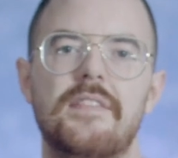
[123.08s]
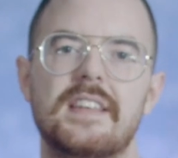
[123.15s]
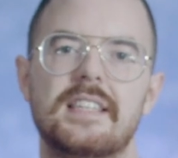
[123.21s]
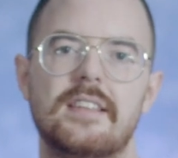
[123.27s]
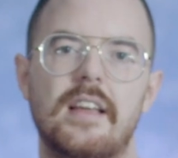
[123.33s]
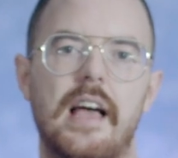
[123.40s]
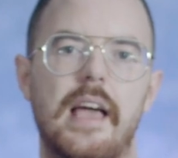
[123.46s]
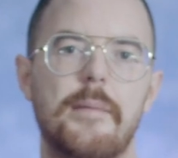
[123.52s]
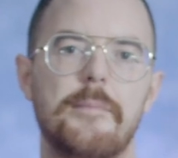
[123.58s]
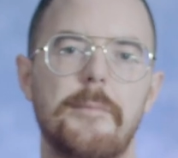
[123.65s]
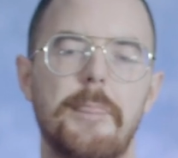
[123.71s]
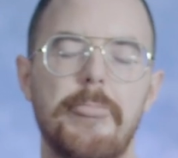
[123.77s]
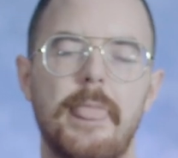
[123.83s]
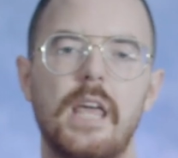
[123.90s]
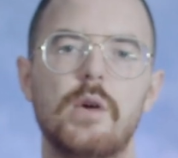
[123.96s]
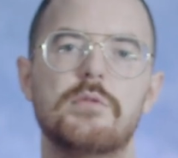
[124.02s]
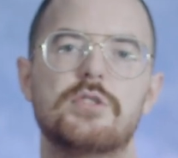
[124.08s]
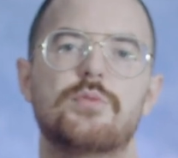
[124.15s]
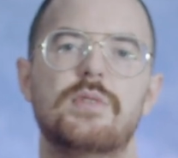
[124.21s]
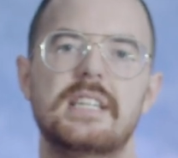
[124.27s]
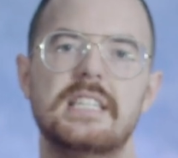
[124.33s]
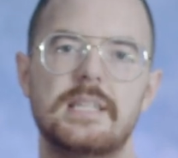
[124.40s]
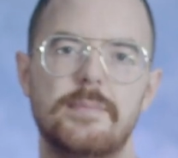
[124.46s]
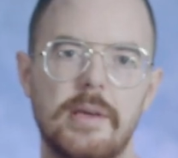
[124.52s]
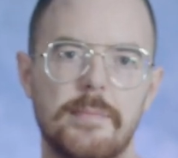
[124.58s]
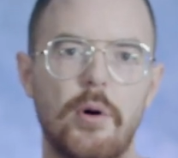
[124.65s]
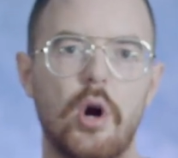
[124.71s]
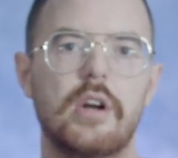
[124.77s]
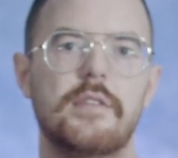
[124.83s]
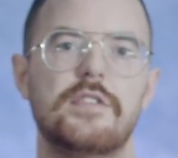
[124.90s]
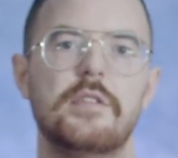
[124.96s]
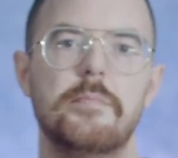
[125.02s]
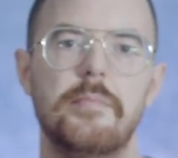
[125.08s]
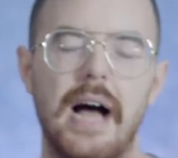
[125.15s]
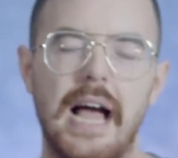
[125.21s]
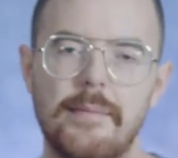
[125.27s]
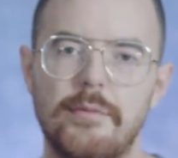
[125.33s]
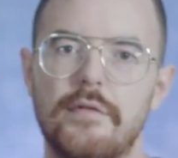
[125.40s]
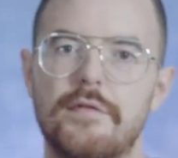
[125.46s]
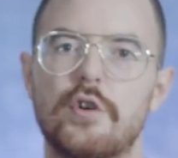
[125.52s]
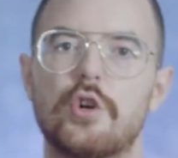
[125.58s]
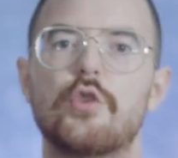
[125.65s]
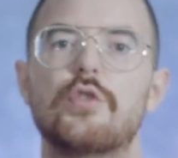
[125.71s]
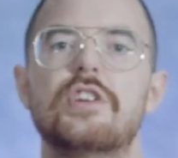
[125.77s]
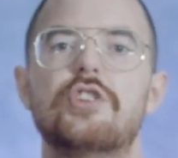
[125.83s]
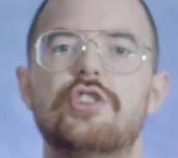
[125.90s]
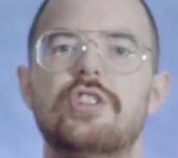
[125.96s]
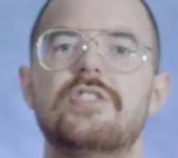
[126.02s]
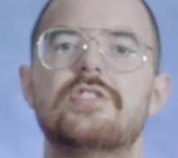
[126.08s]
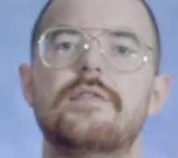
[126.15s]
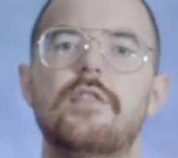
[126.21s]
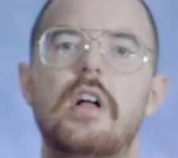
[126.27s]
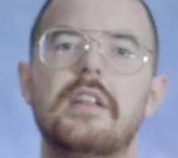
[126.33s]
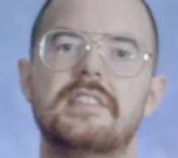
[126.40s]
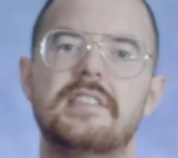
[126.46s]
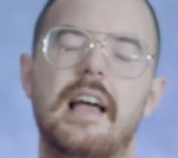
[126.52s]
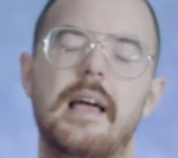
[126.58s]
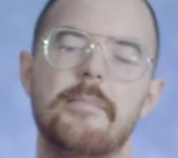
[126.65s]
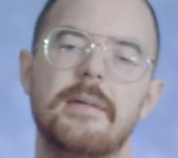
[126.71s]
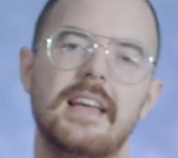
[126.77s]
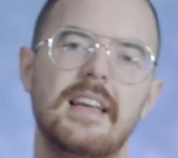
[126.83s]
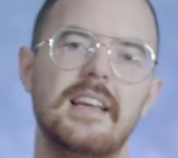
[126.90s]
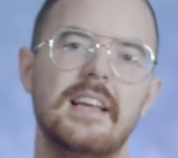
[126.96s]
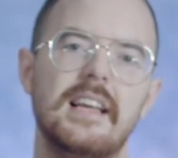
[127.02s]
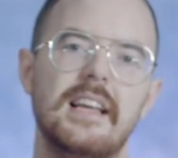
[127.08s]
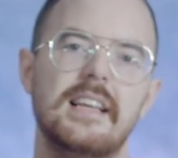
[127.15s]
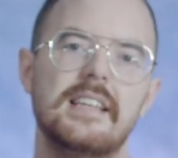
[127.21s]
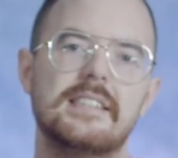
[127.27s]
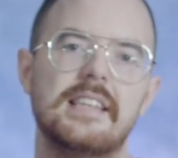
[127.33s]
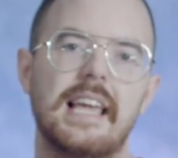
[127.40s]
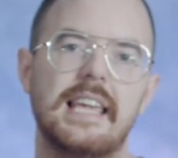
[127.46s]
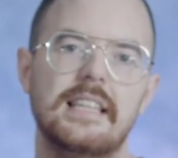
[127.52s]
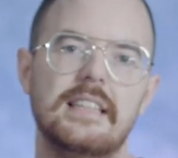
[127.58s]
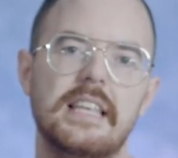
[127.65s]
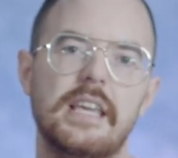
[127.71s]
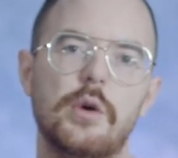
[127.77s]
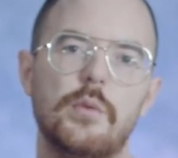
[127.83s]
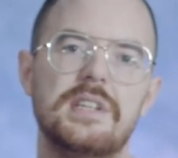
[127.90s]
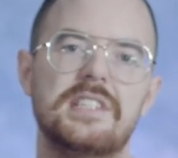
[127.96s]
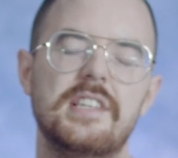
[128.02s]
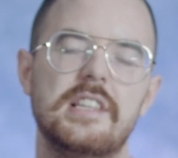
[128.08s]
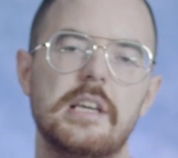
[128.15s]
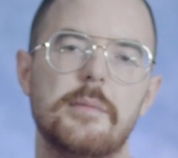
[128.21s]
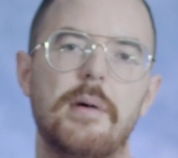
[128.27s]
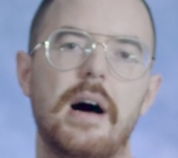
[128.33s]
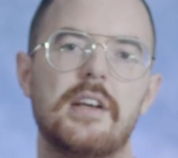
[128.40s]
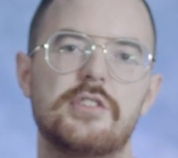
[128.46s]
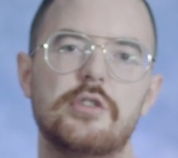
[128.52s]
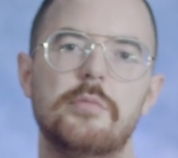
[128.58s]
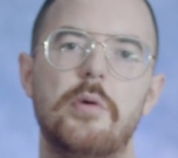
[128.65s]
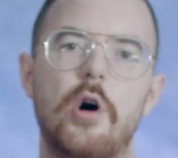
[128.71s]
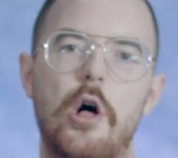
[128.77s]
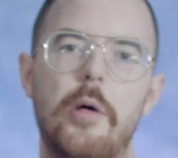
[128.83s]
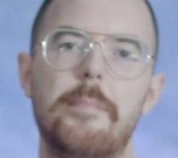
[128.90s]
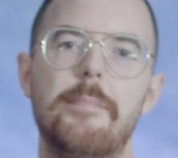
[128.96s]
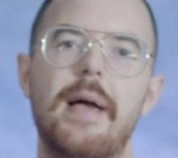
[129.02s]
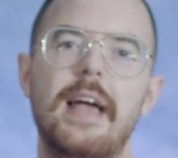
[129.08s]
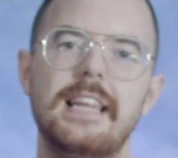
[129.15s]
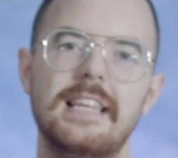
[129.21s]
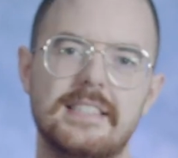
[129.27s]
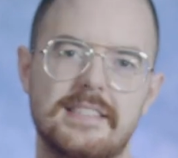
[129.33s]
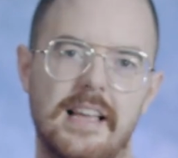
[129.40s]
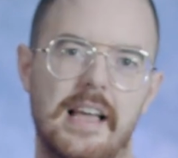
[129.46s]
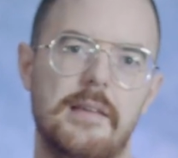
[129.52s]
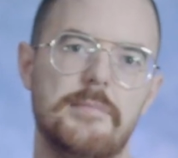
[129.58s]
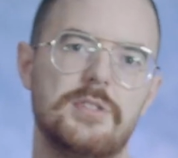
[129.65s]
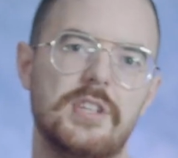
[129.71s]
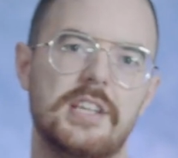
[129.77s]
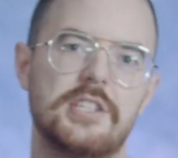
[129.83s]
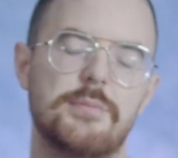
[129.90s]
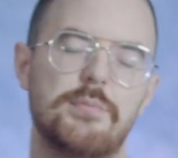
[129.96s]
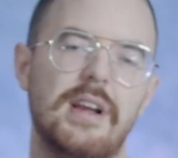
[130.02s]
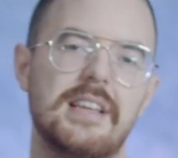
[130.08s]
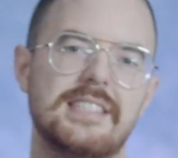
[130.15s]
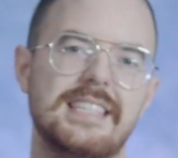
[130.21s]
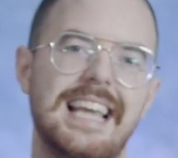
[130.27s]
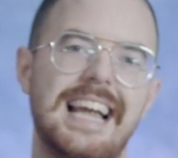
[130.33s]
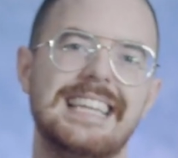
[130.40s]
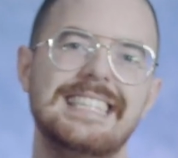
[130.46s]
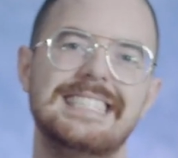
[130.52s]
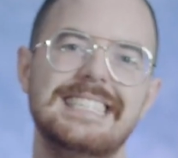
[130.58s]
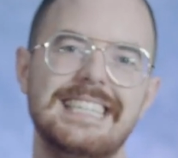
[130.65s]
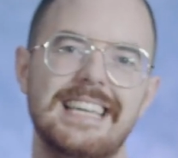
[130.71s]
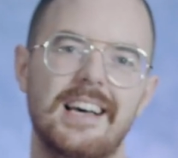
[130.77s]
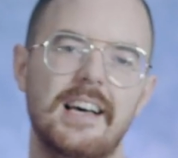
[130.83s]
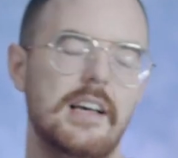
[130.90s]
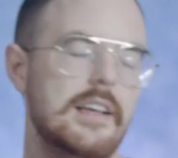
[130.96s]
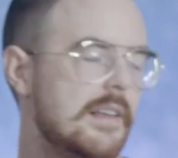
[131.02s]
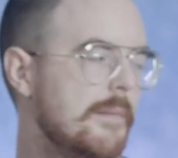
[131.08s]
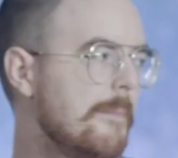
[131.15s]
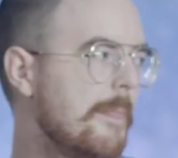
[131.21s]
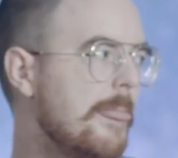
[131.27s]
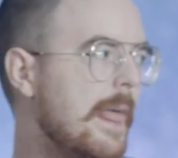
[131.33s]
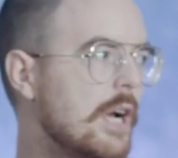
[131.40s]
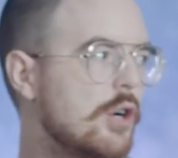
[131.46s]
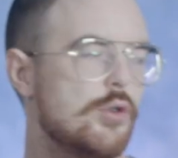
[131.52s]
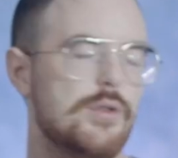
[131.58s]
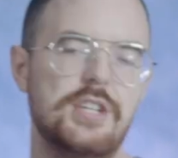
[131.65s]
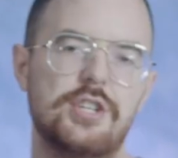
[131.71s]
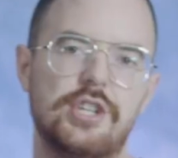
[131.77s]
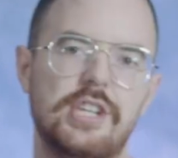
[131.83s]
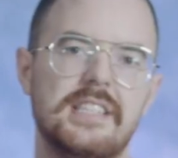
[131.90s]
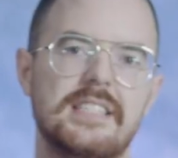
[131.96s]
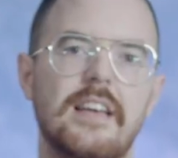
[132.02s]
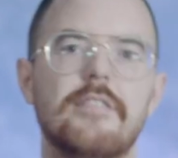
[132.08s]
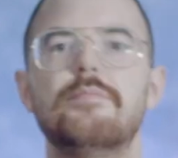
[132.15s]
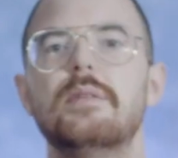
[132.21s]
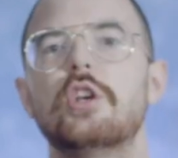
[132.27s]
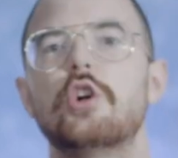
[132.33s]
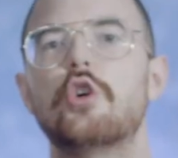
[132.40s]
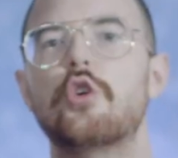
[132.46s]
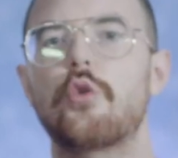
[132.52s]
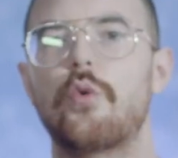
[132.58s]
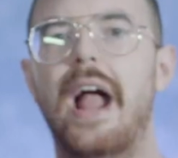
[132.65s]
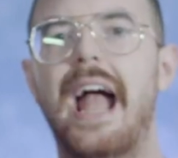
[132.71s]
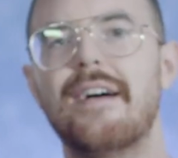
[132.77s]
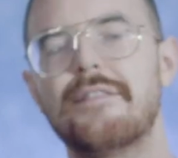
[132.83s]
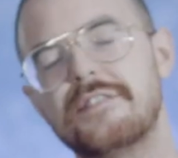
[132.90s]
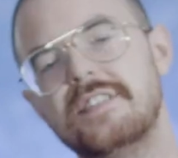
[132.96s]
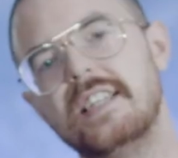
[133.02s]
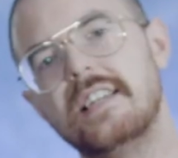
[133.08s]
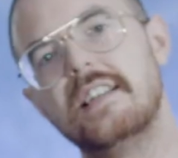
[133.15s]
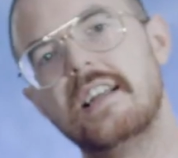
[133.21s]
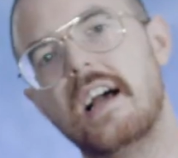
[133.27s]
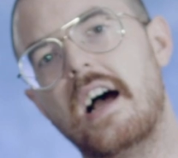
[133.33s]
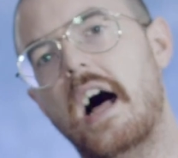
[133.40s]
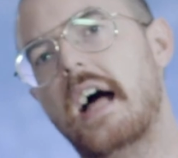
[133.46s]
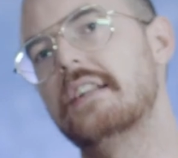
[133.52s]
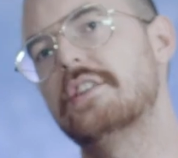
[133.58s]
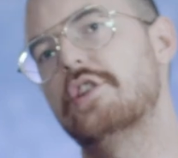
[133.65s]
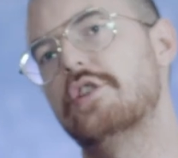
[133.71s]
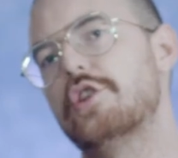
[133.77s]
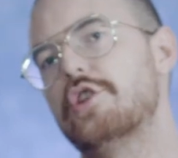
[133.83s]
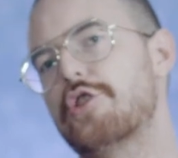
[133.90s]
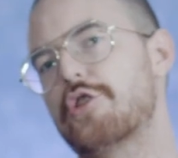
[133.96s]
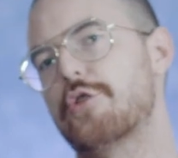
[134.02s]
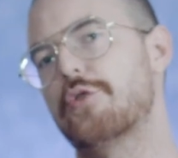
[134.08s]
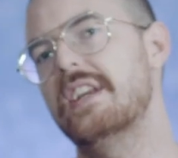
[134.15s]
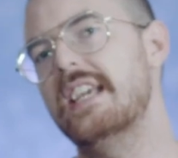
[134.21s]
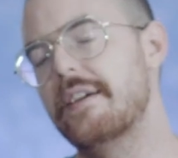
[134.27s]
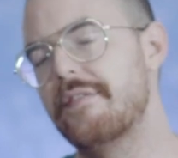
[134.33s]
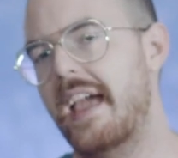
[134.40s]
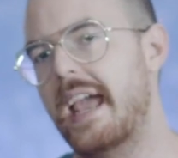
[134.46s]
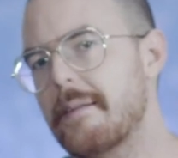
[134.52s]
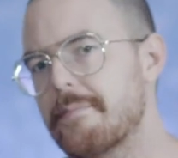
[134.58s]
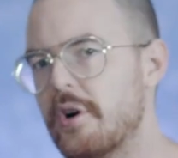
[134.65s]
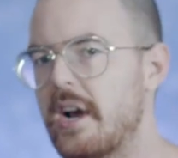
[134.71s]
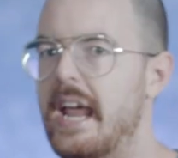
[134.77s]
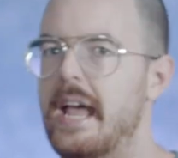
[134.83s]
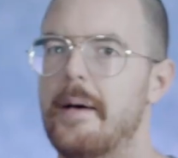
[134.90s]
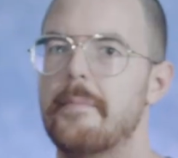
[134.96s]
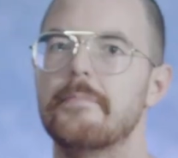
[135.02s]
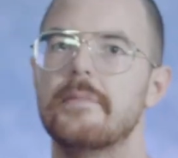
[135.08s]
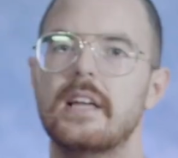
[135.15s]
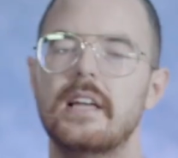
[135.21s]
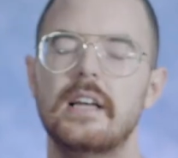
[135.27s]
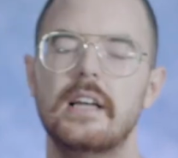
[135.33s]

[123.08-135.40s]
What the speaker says: at the time. It was written to be a part of the Bible for Christians of all time. Secondly, we see the Apostle Paul many times express the idea that Christians have been grafted onto the tree of Abraham,